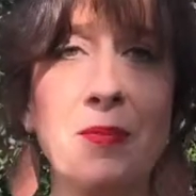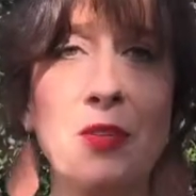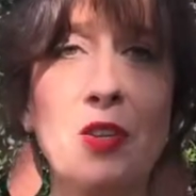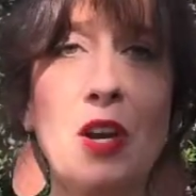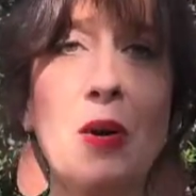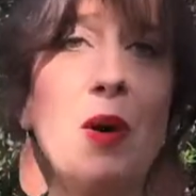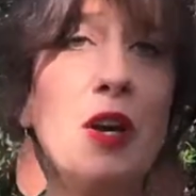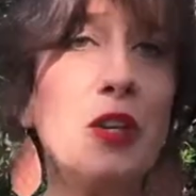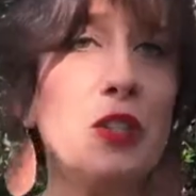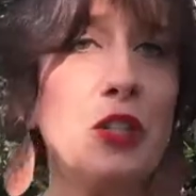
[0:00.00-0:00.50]
So
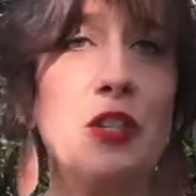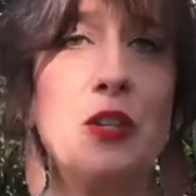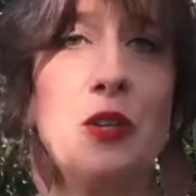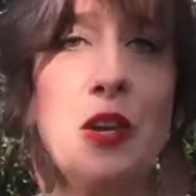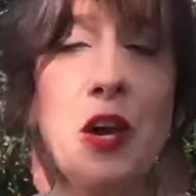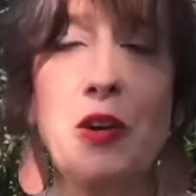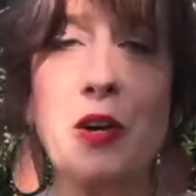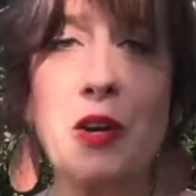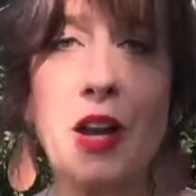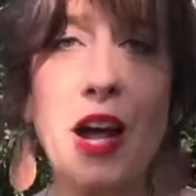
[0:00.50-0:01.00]
I want you to
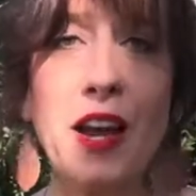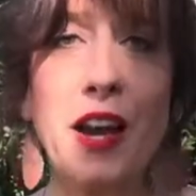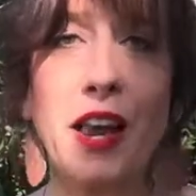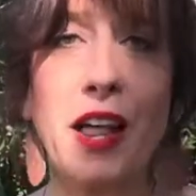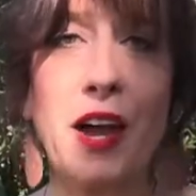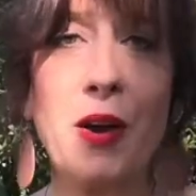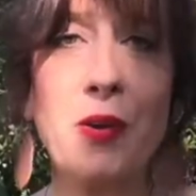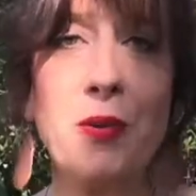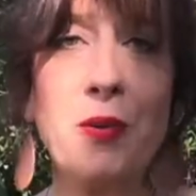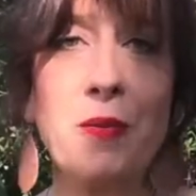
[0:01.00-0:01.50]
know you're not
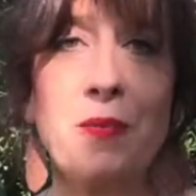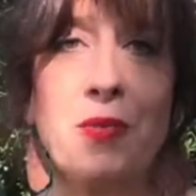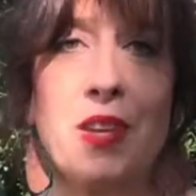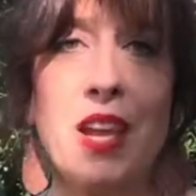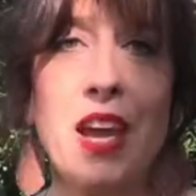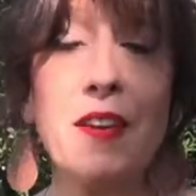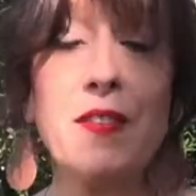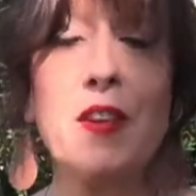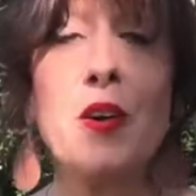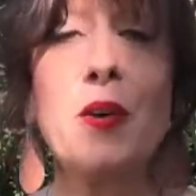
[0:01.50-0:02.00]
alone.
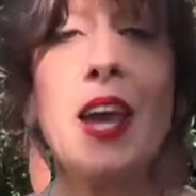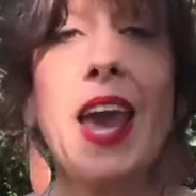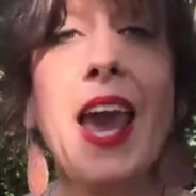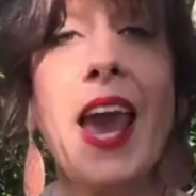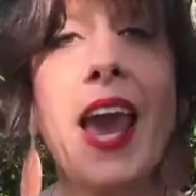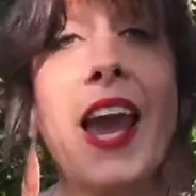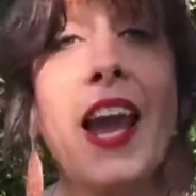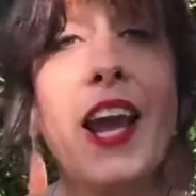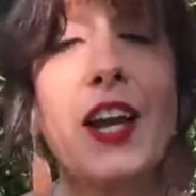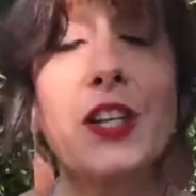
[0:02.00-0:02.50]
If you
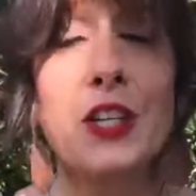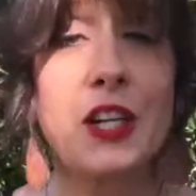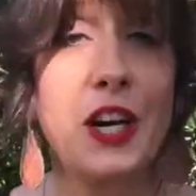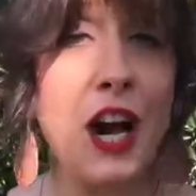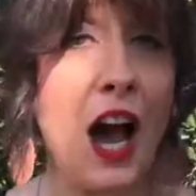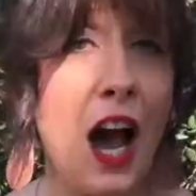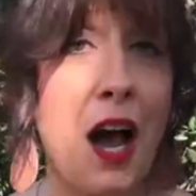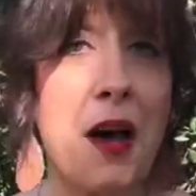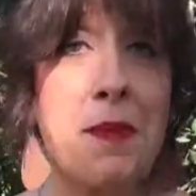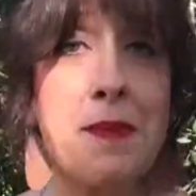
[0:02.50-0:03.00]
care to
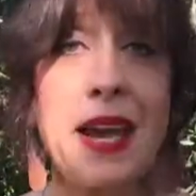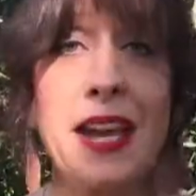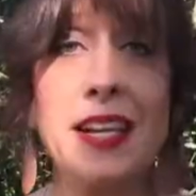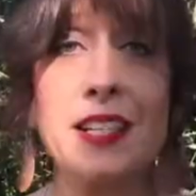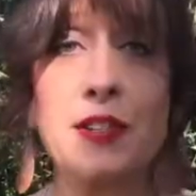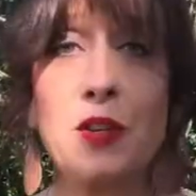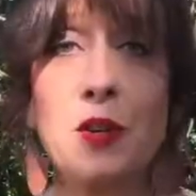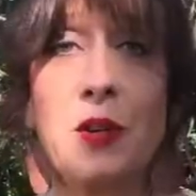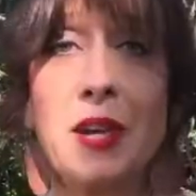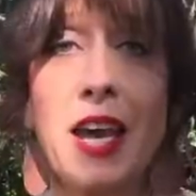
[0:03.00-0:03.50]

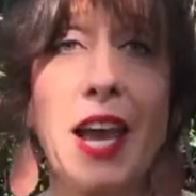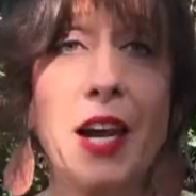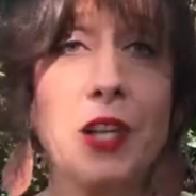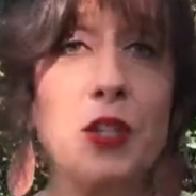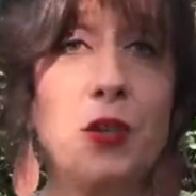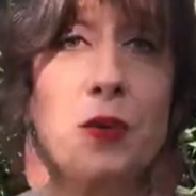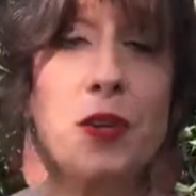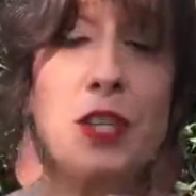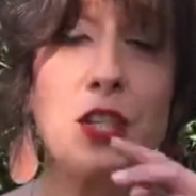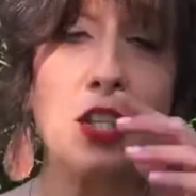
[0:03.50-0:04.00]
comment, if you care
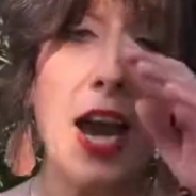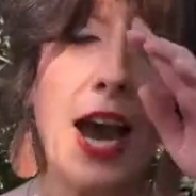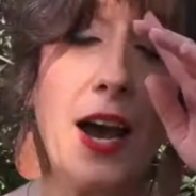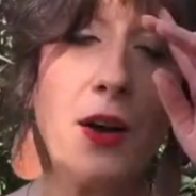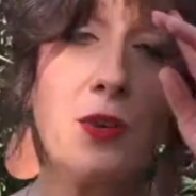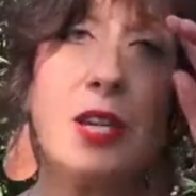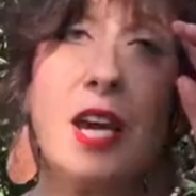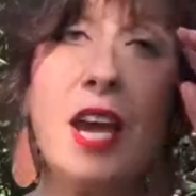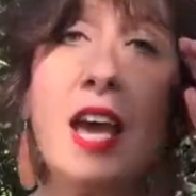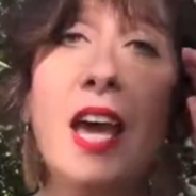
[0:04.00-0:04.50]
to reach
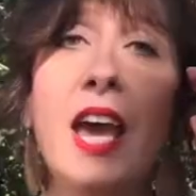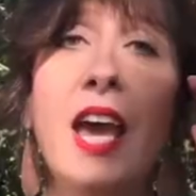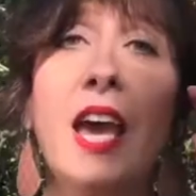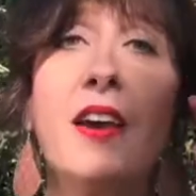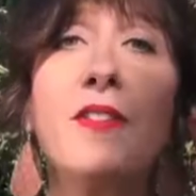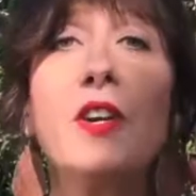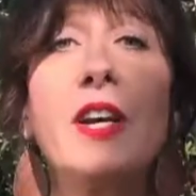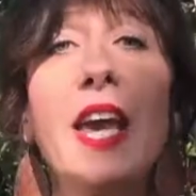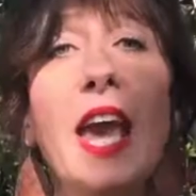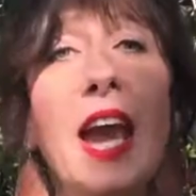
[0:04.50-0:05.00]
out,
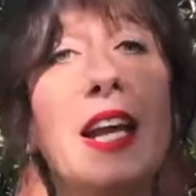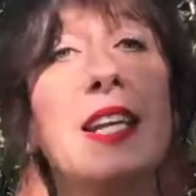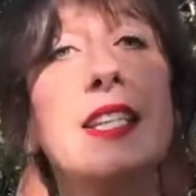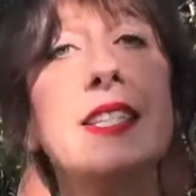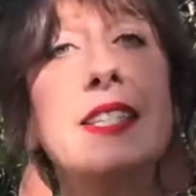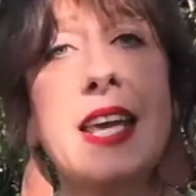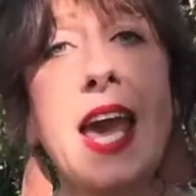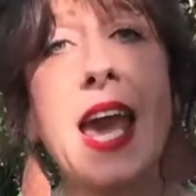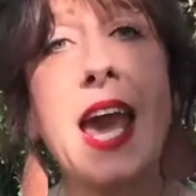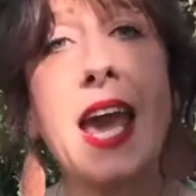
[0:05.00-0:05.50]
if you care to
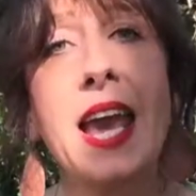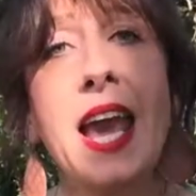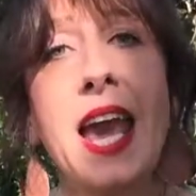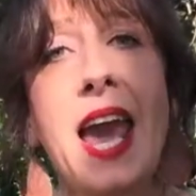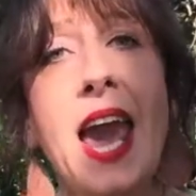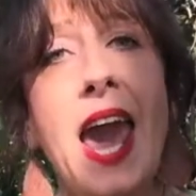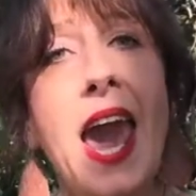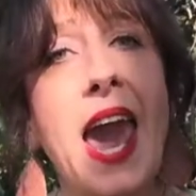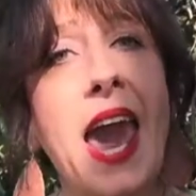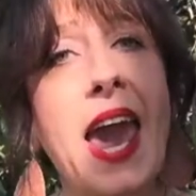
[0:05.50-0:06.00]
say,
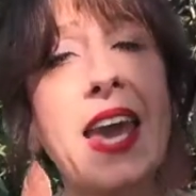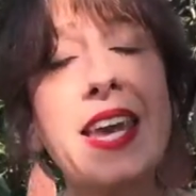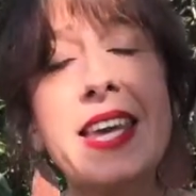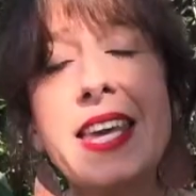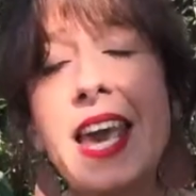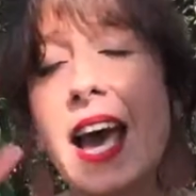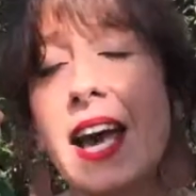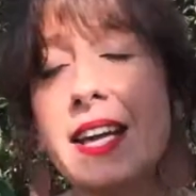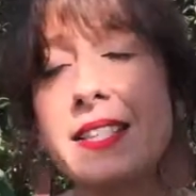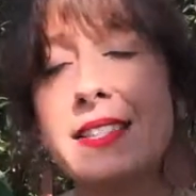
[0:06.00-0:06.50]
hey,
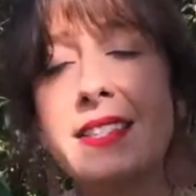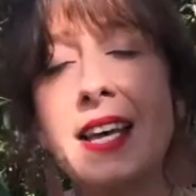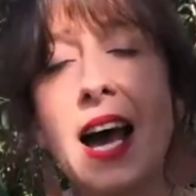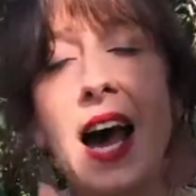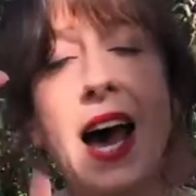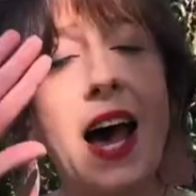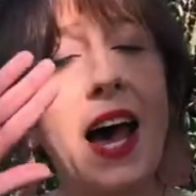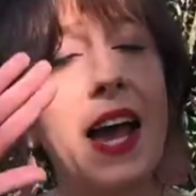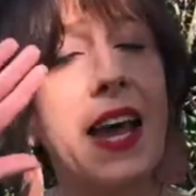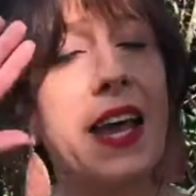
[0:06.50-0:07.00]
yes,
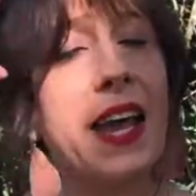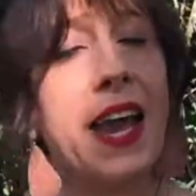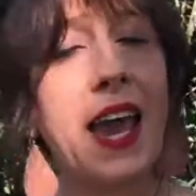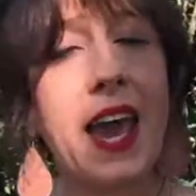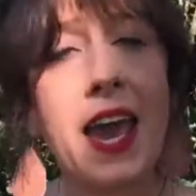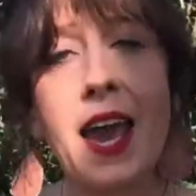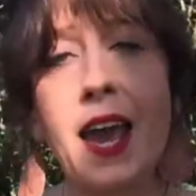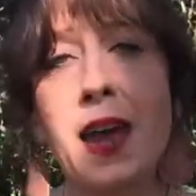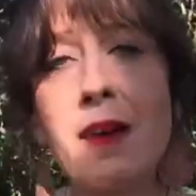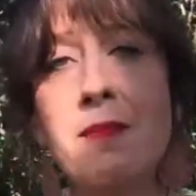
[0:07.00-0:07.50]
I
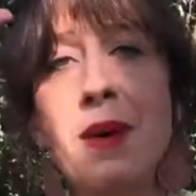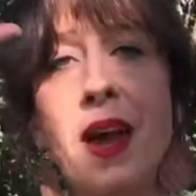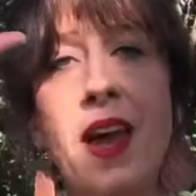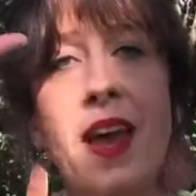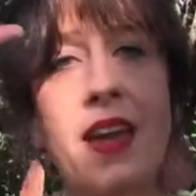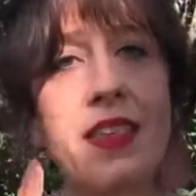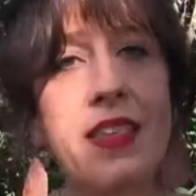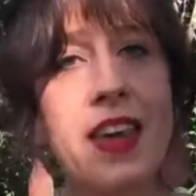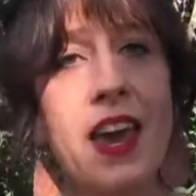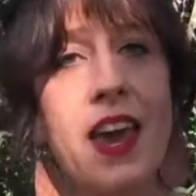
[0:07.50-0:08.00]
am
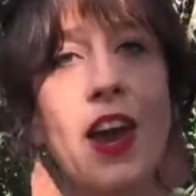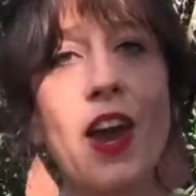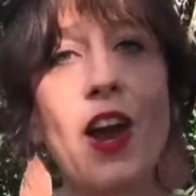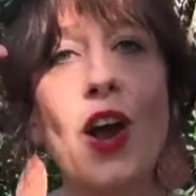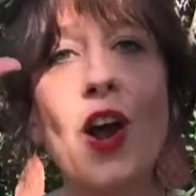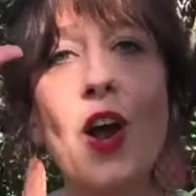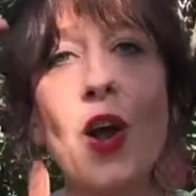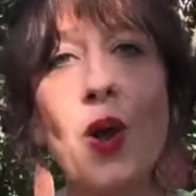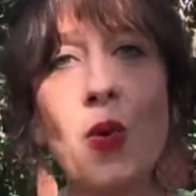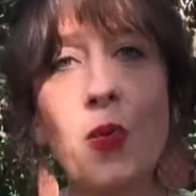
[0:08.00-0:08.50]

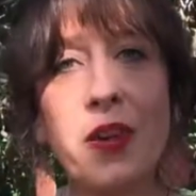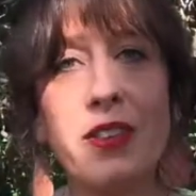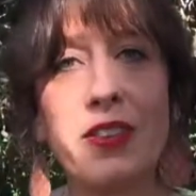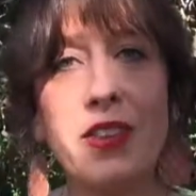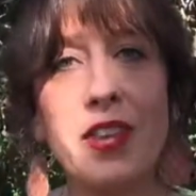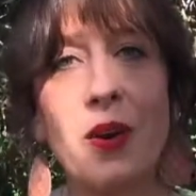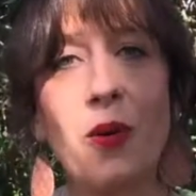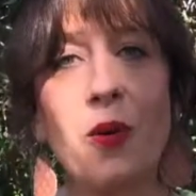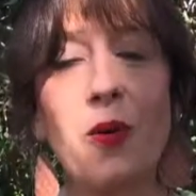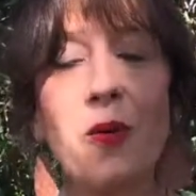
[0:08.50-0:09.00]
there
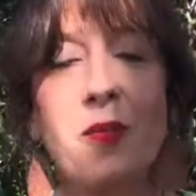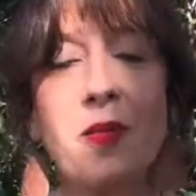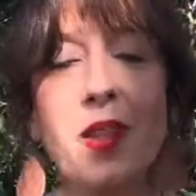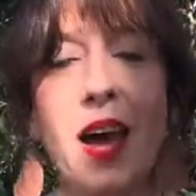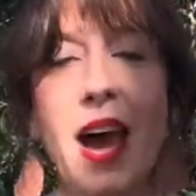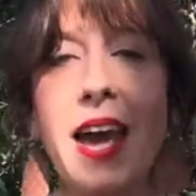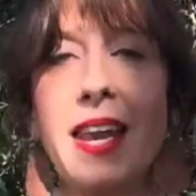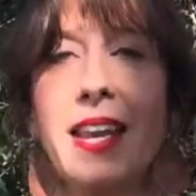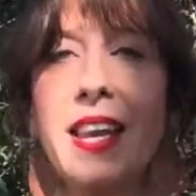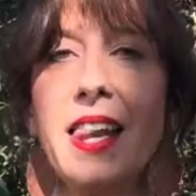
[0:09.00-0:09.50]
with you,
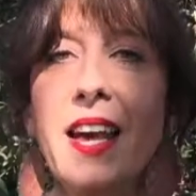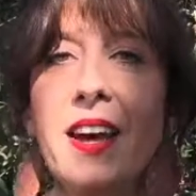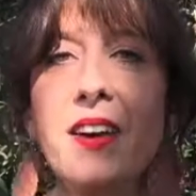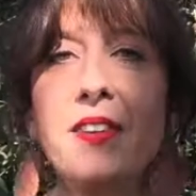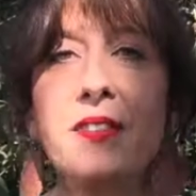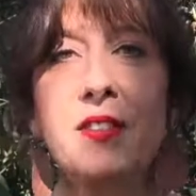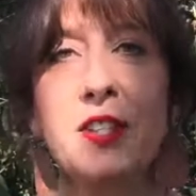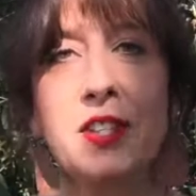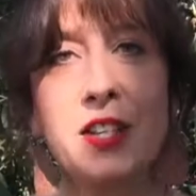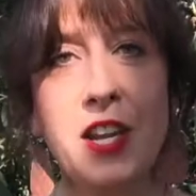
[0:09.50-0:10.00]
I'd
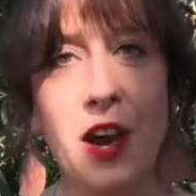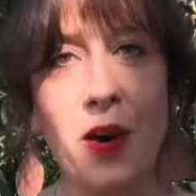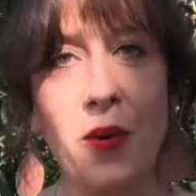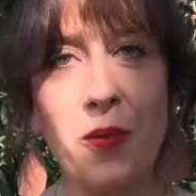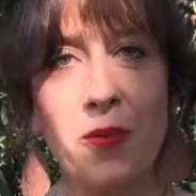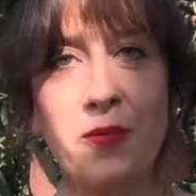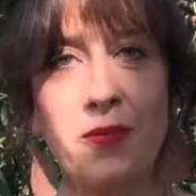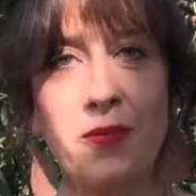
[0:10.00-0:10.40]
love to know.